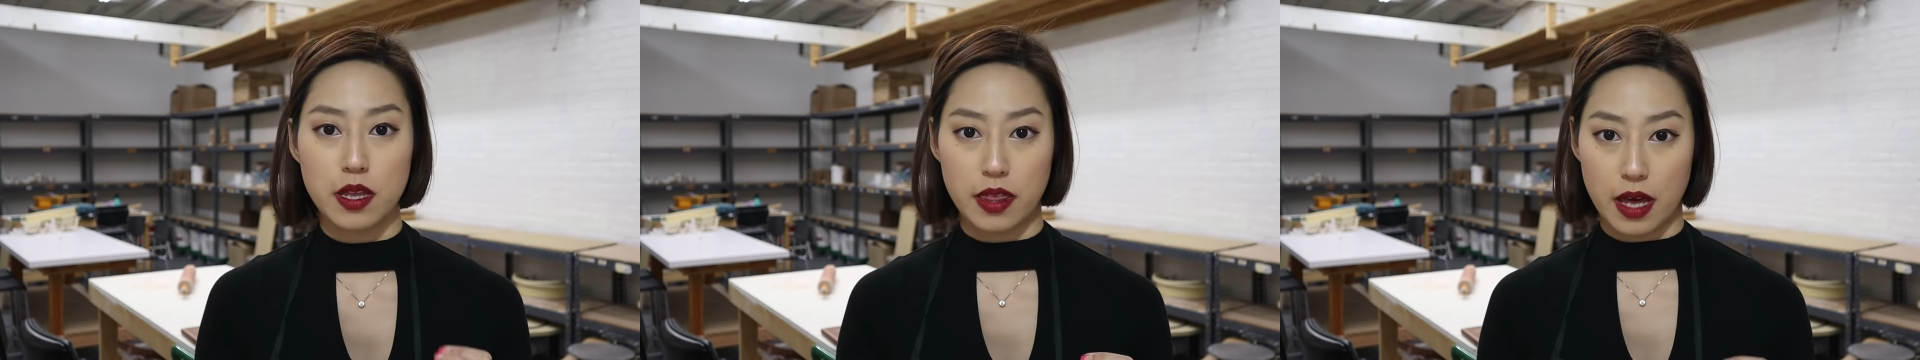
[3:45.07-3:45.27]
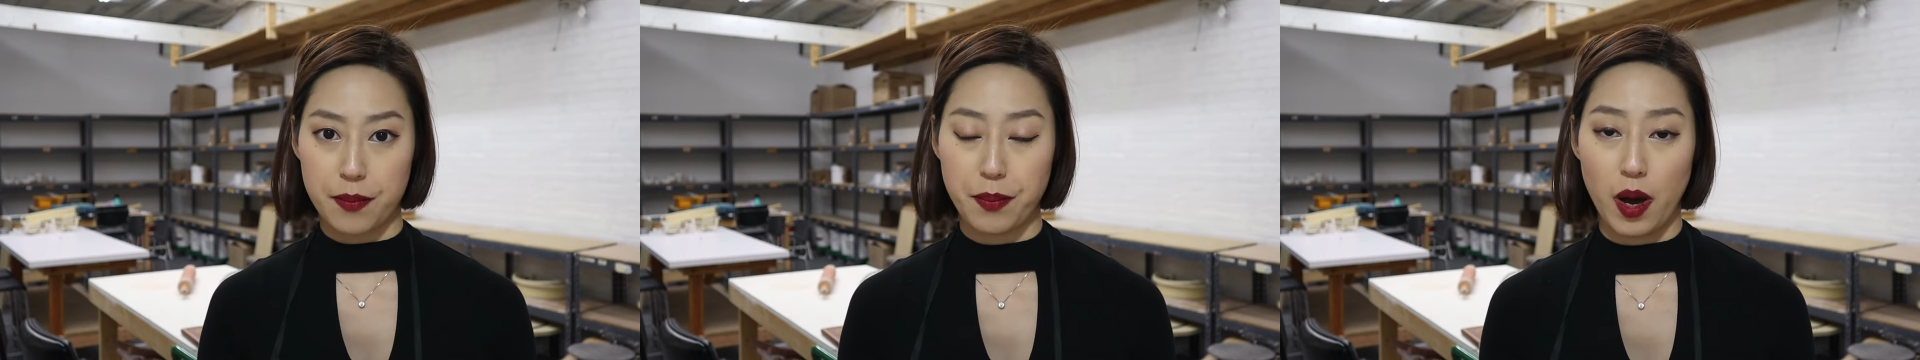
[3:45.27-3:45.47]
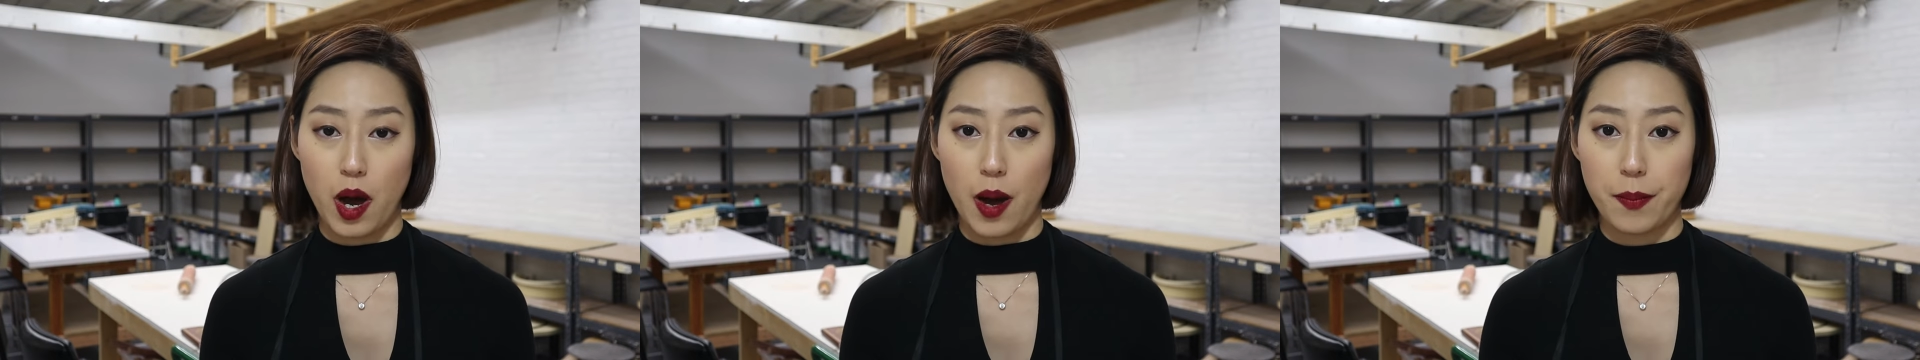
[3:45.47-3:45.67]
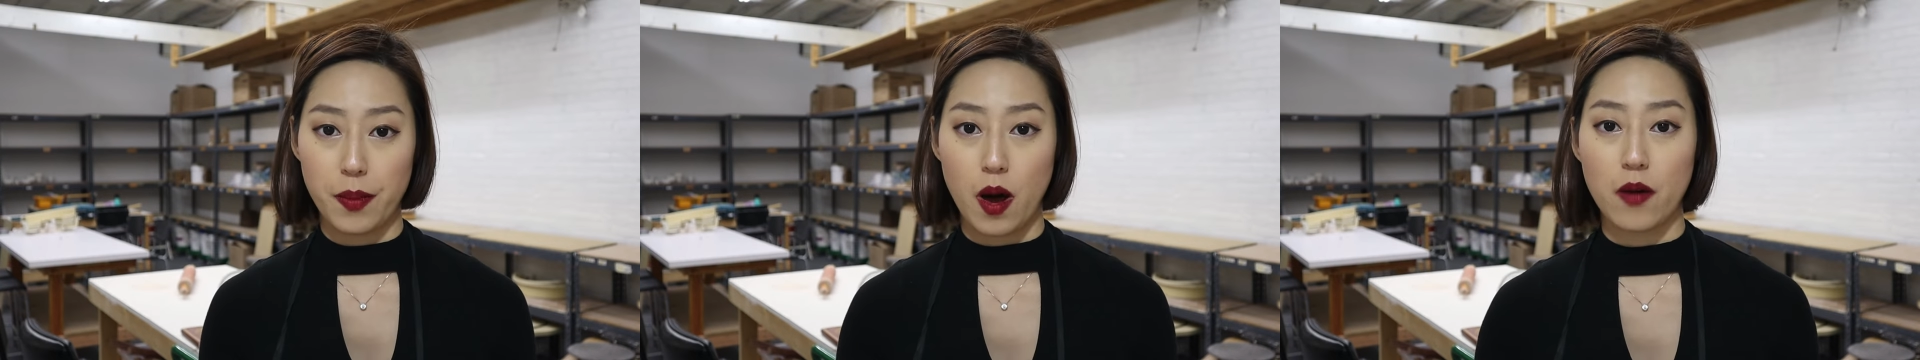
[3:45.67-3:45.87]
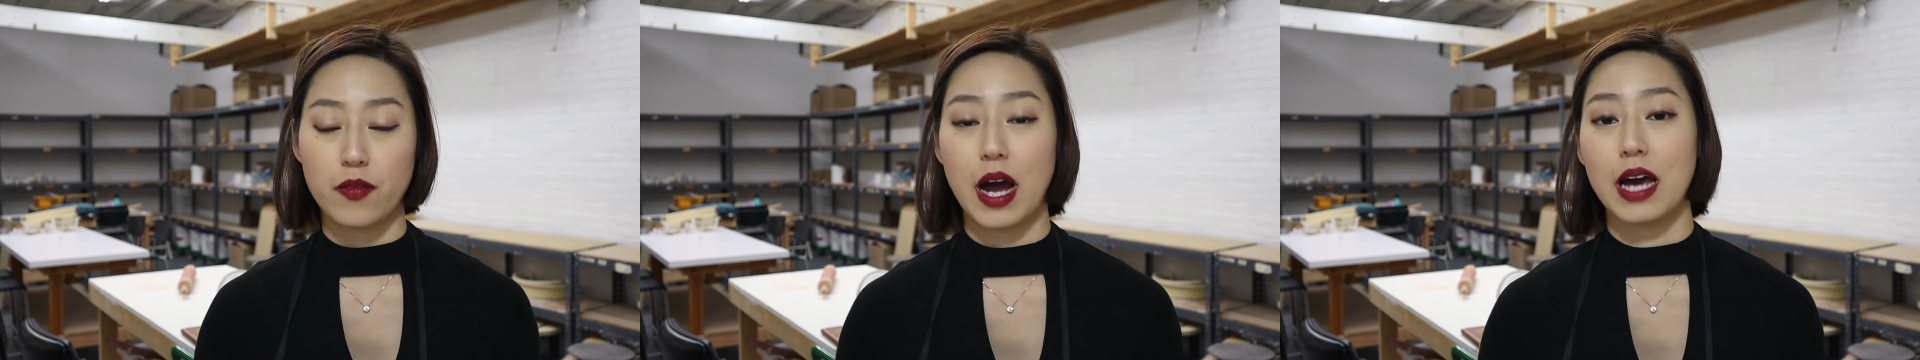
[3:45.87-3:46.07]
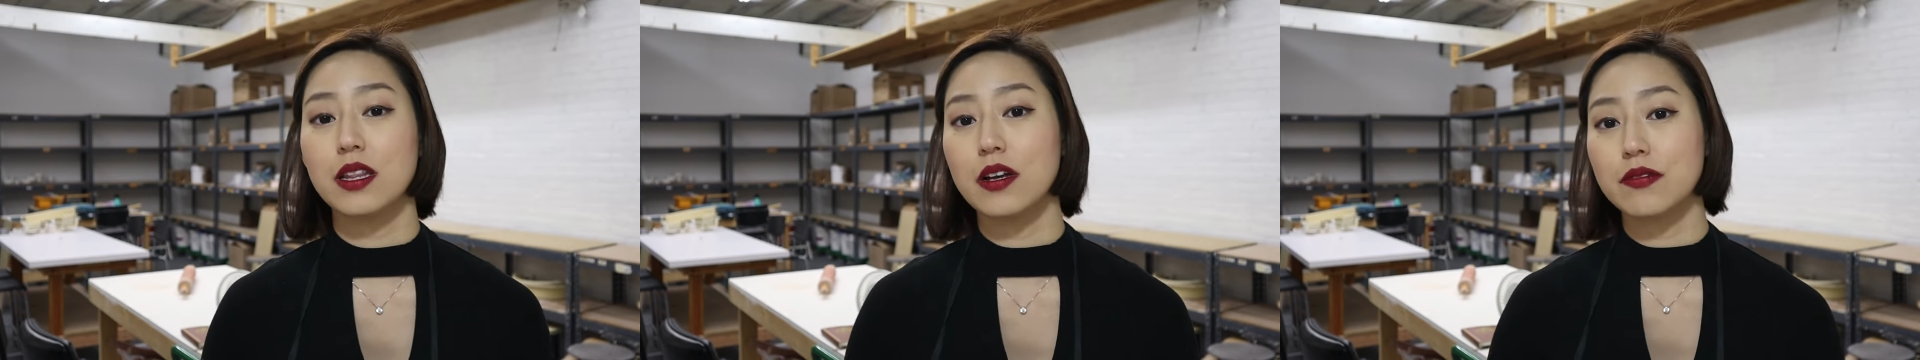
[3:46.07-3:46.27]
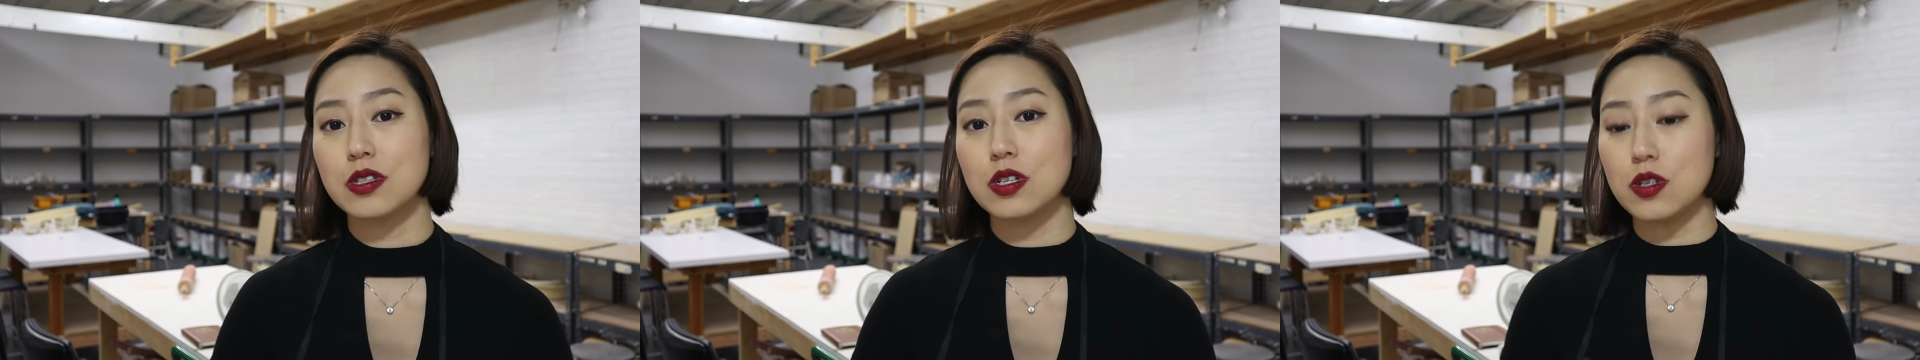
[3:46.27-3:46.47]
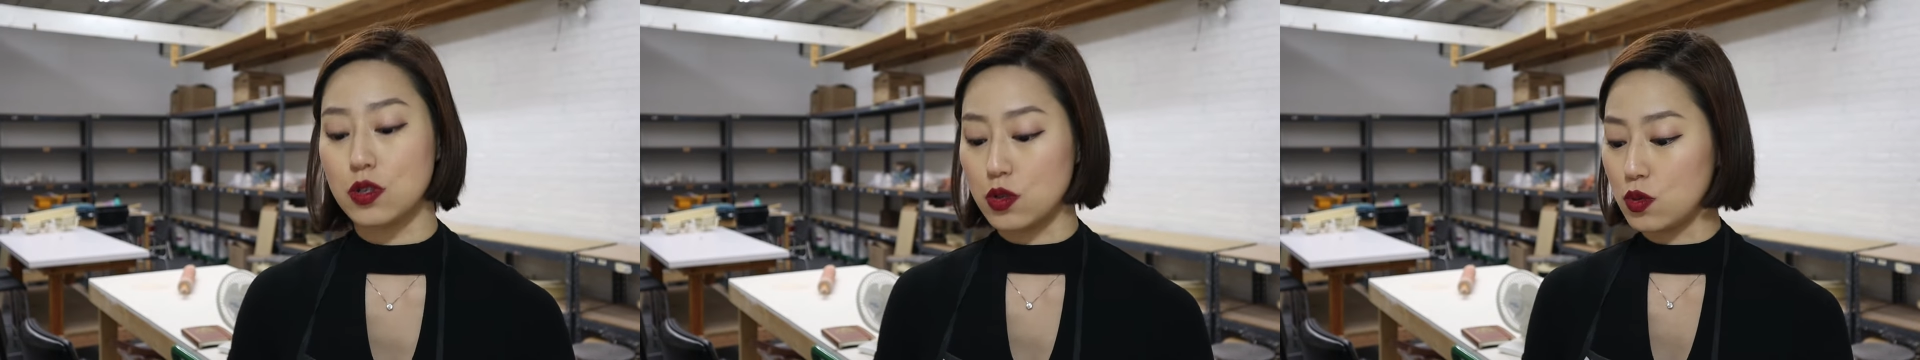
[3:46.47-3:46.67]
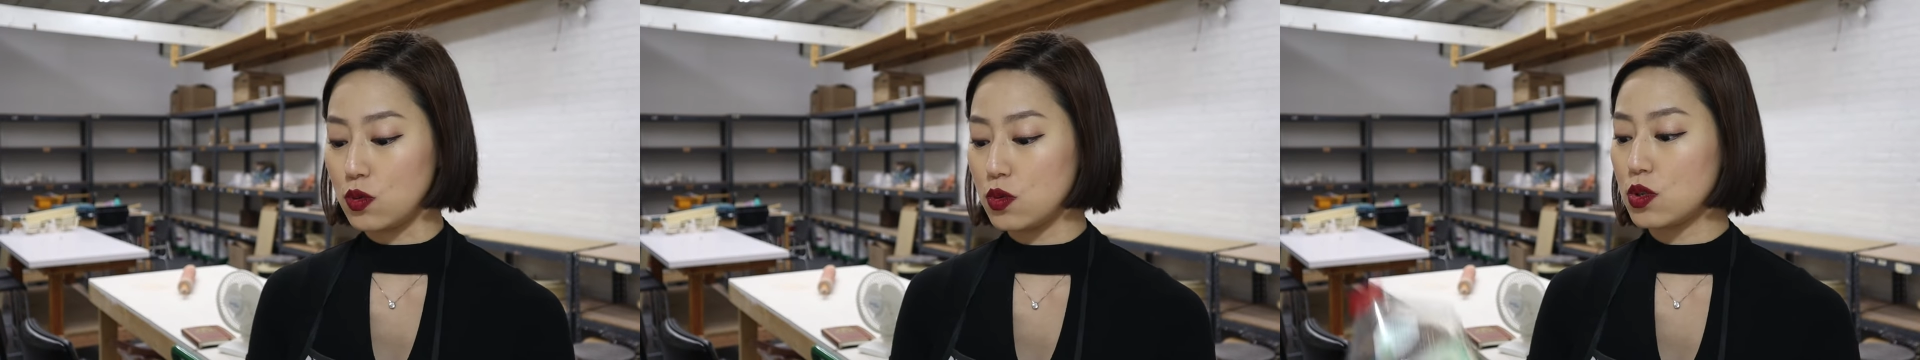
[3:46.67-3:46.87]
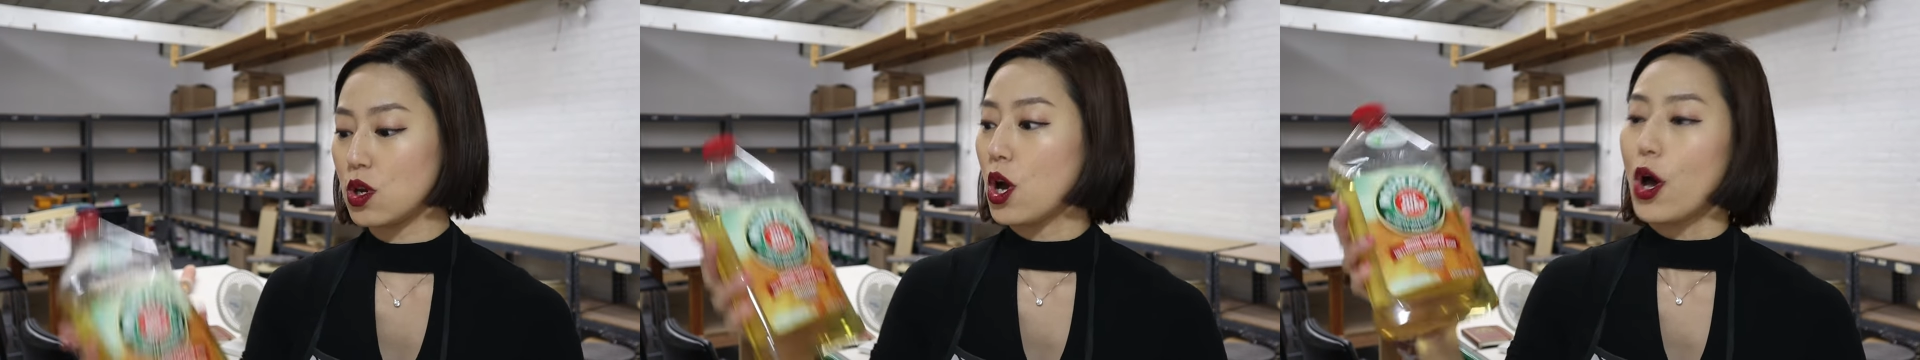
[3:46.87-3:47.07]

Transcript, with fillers: that pop off, I love to use